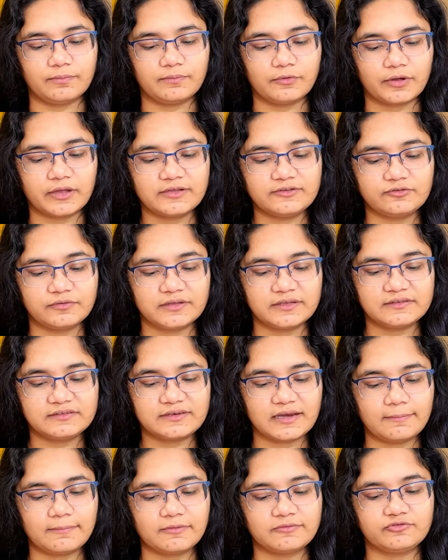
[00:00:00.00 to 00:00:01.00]
Okay, so this
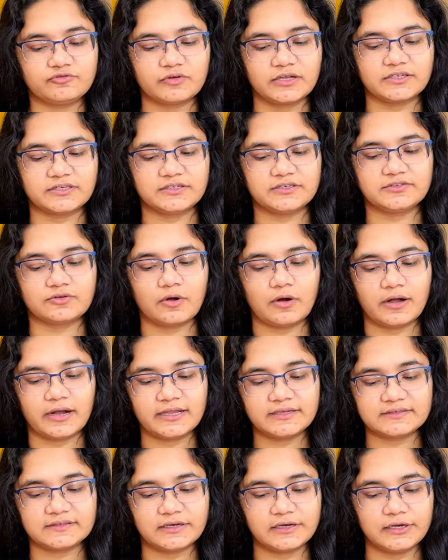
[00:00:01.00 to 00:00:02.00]
type of structure is called
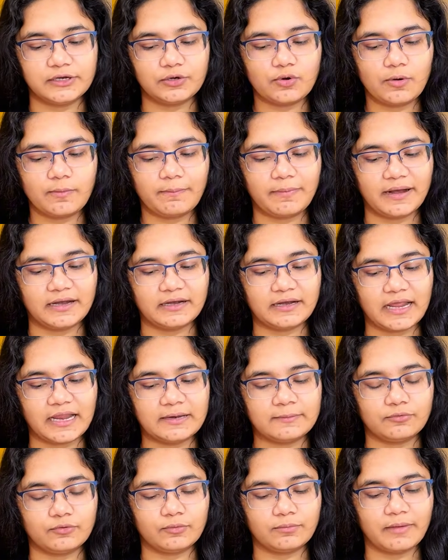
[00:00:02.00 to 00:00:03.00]
as
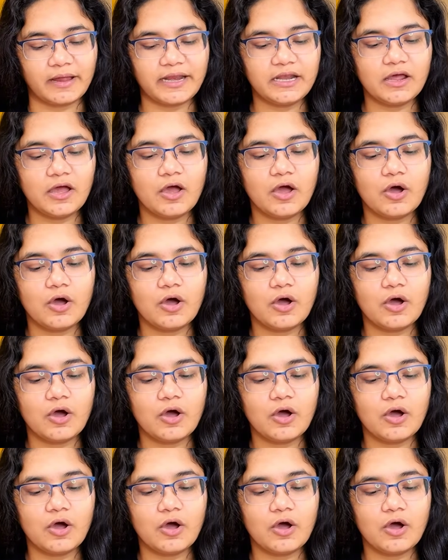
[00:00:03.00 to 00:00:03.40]
neopentyl bromide